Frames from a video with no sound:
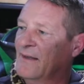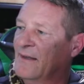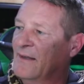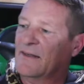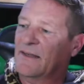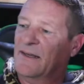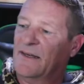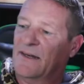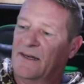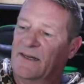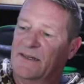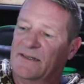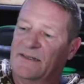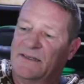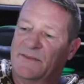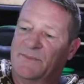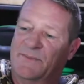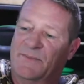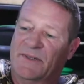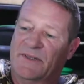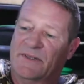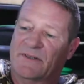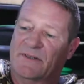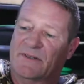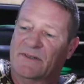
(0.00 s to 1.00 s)
That I
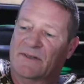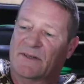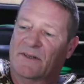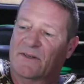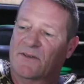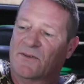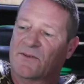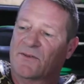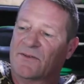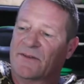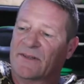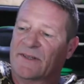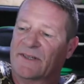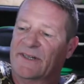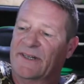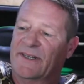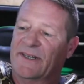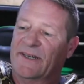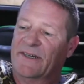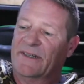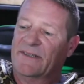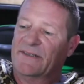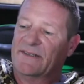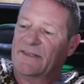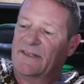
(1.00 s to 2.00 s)
spill all over the
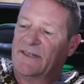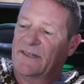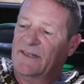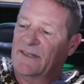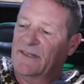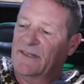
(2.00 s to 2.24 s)
desk.